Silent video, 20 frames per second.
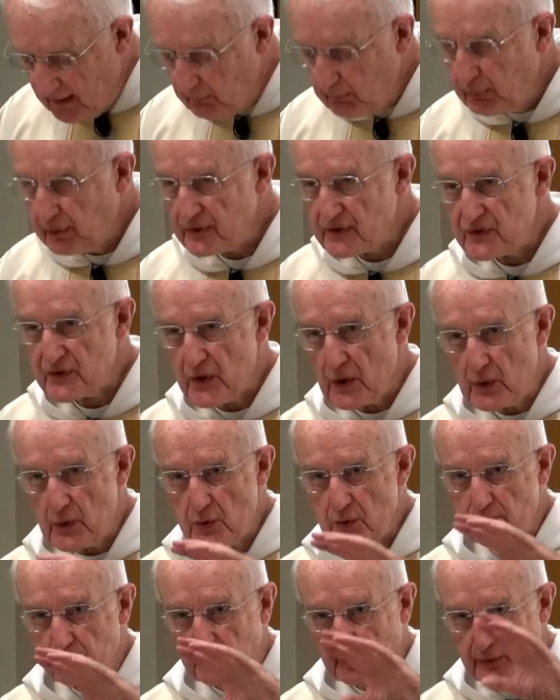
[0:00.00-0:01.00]
puts
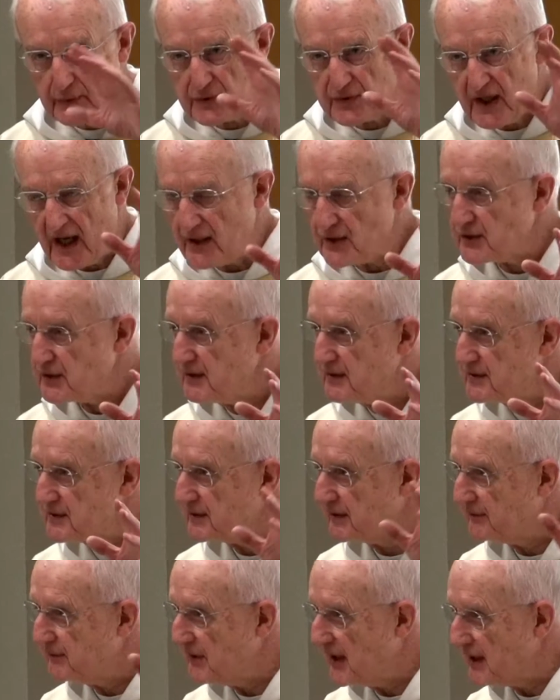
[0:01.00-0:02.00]
those processions
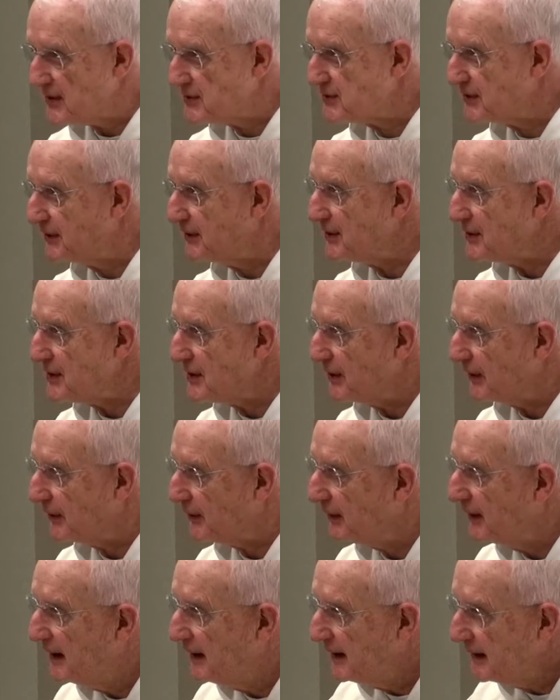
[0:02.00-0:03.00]
of yesteryear